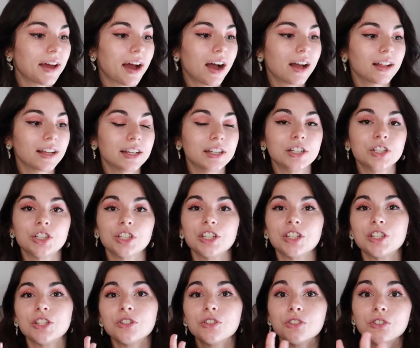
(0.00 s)
knowledge,
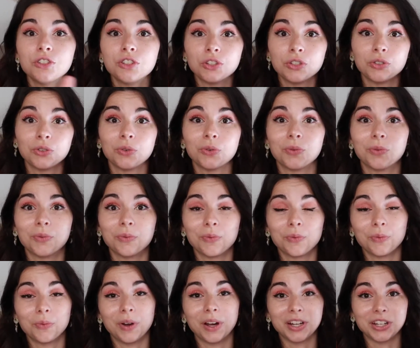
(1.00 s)
you do
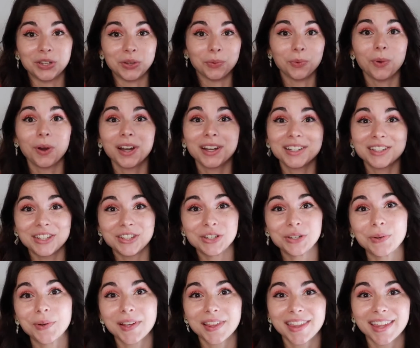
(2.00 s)
what you want to
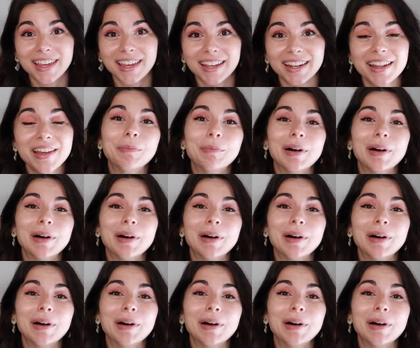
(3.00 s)
do with it,